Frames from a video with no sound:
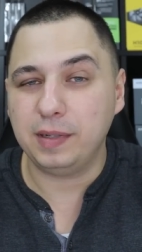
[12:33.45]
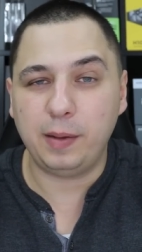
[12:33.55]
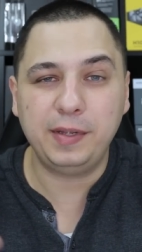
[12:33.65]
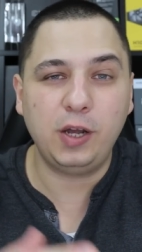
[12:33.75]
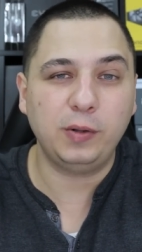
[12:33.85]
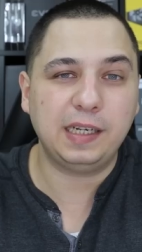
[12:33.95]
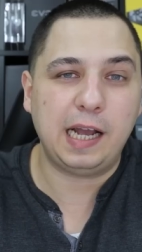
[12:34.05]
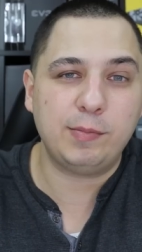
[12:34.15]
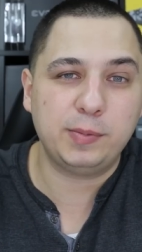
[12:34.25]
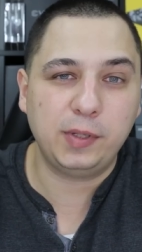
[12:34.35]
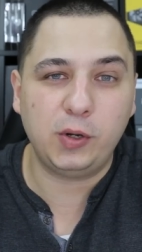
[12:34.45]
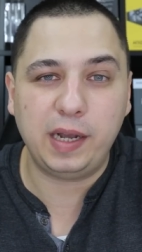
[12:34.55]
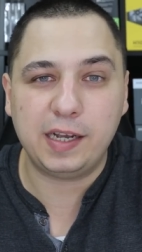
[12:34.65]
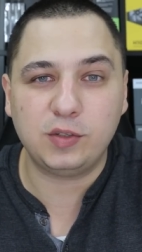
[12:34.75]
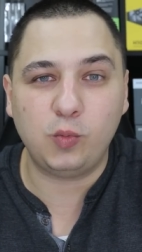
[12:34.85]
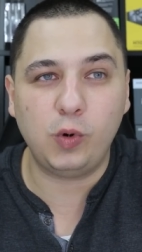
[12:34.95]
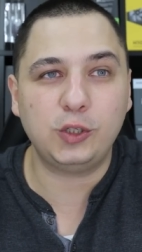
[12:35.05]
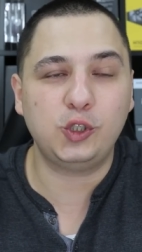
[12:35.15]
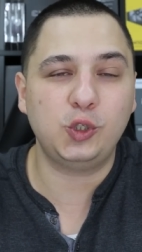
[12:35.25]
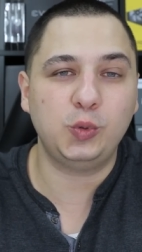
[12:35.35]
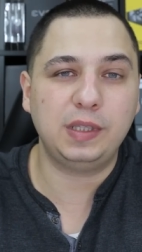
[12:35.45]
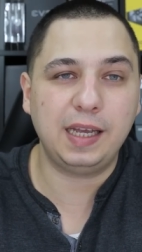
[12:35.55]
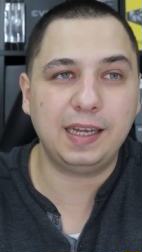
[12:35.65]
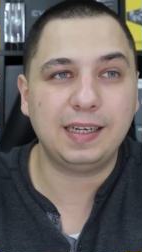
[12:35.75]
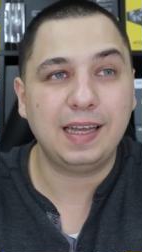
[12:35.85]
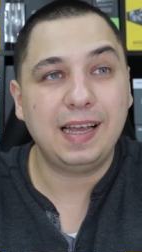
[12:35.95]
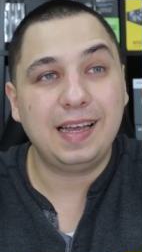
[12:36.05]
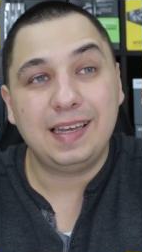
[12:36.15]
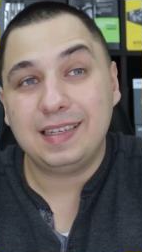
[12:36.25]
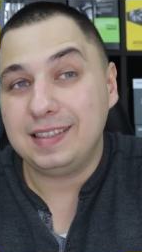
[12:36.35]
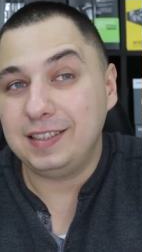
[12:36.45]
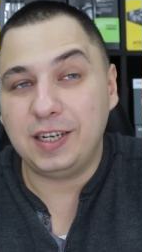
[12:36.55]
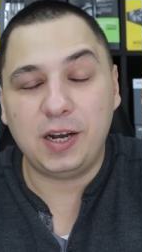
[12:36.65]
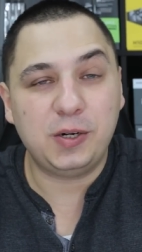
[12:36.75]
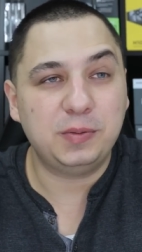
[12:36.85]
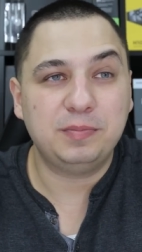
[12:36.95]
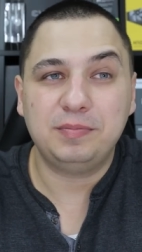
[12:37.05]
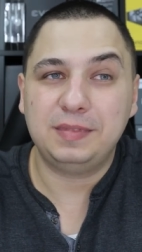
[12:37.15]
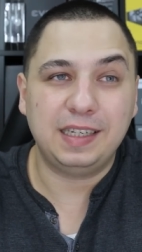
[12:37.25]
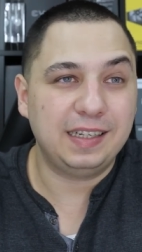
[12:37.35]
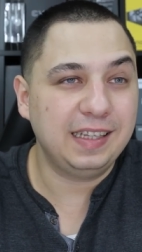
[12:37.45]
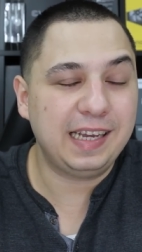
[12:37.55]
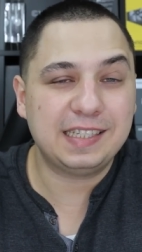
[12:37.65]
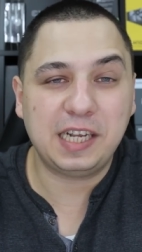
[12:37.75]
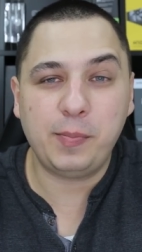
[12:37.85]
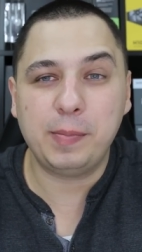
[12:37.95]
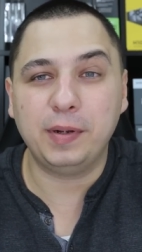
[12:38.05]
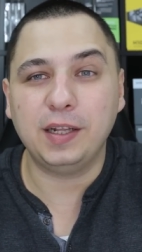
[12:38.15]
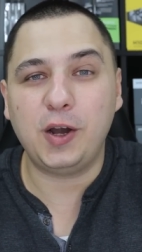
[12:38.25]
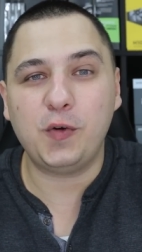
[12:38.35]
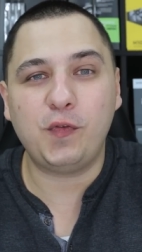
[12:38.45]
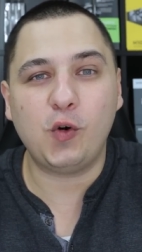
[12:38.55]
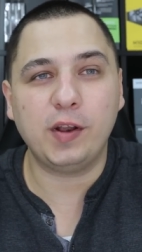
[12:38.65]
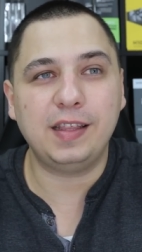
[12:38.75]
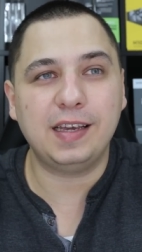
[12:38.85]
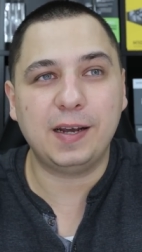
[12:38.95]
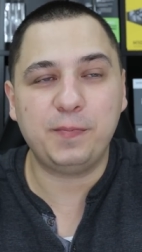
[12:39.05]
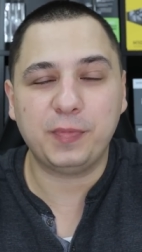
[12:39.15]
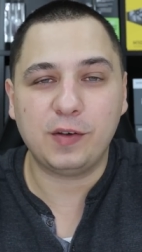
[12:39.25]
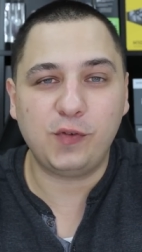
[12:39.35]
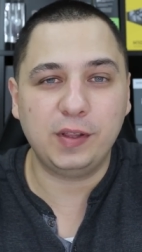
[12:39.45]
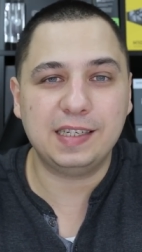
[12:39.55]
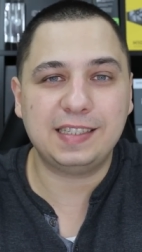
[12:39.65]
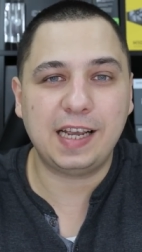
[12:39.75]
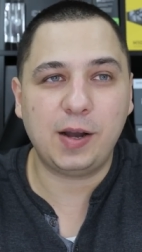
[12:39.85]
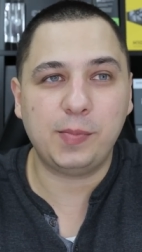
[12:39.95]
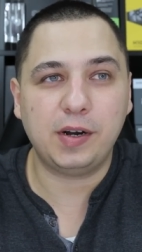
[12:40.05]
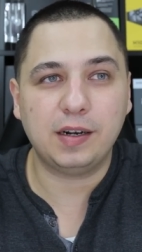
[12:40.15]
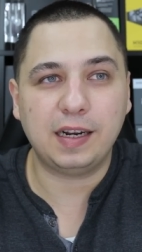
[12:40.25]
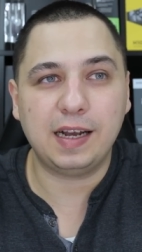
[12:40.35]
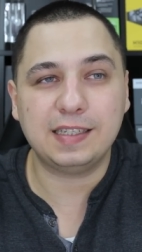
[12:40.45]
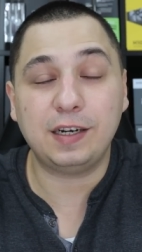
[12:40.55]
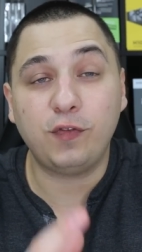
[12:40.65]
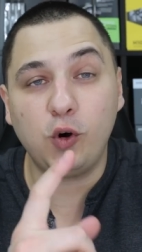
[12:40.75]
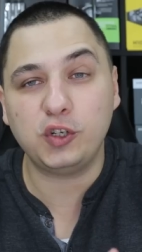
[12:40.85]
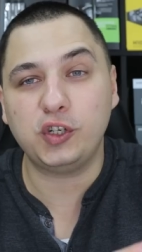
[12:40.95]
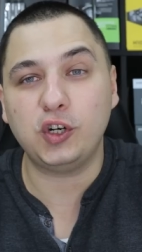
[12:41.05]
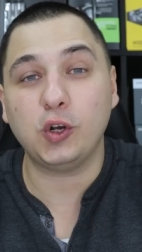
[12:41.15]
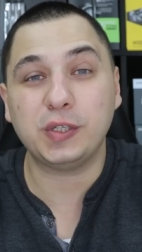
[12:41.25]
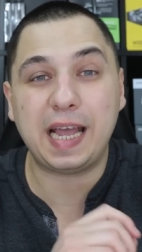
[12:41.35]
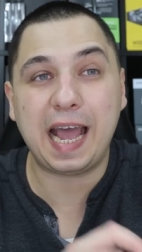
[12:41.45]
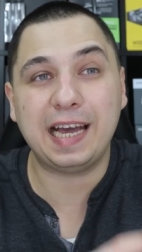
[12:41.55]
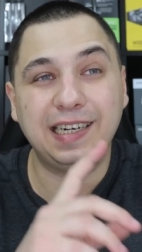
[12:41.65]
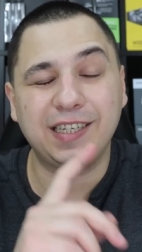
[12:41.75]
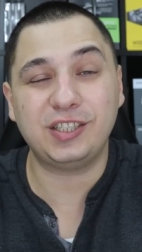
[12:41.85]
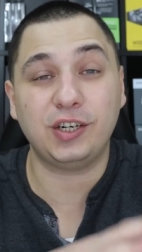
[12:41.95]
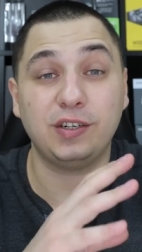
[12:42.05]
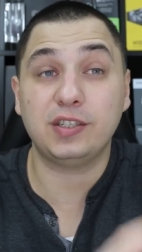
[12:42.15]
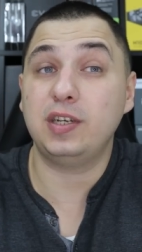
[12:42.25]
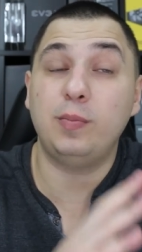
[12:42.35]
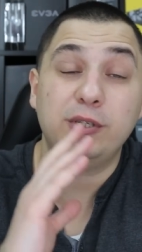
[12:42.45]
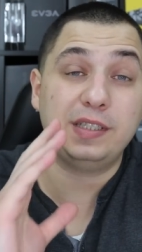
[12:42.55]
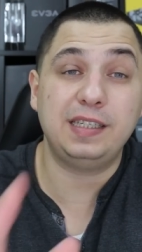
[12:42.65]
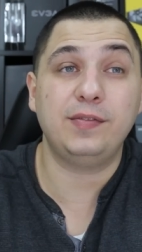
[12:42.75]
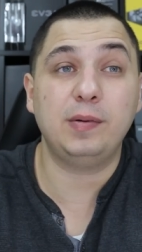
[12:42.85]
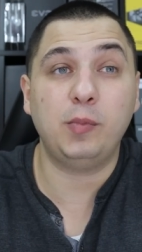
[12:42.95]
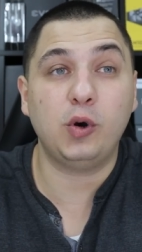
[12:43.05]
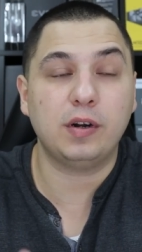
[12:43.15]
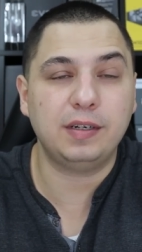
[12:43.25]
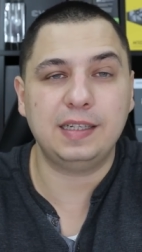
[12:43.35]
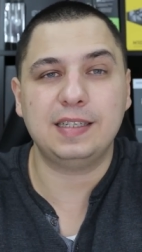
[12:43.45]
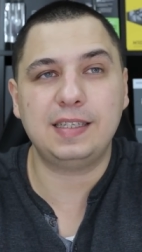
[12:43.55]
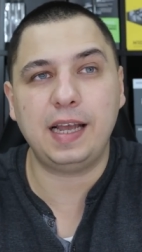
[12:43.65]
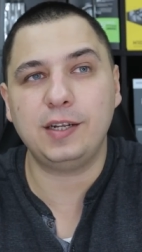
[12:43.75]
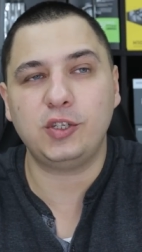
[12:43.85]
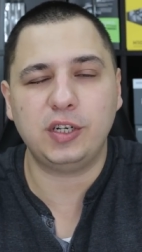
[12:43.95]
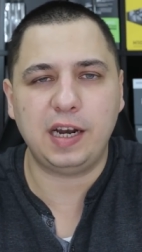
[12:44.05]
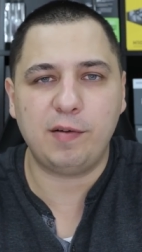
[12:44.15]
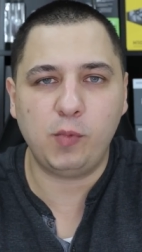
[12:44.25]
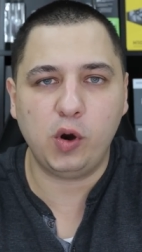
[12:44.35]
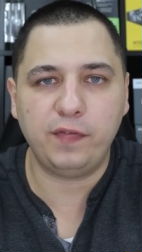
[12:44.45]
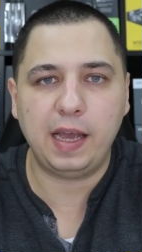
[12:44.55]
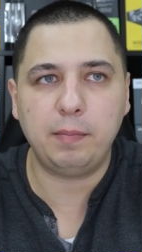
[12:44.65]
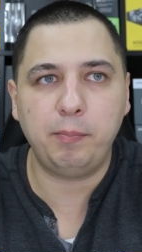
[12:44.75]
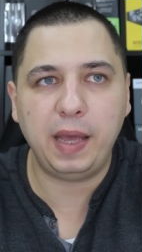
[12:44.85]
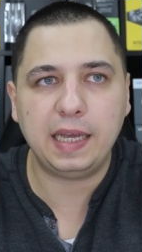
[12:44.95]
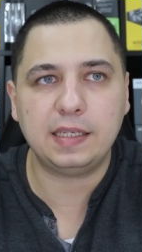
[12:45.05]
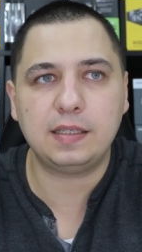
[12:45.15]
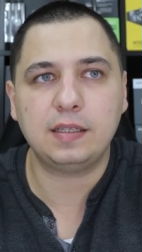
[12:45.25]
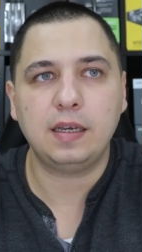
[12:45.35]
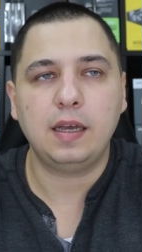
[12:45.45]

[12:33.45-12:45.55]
But let me know in the comments below, guys, what you think you know, the link is going to be below for the um, for this soundbar, guys. And of course, you could also add an external sub, which is even more insane, so you can have more of that bass.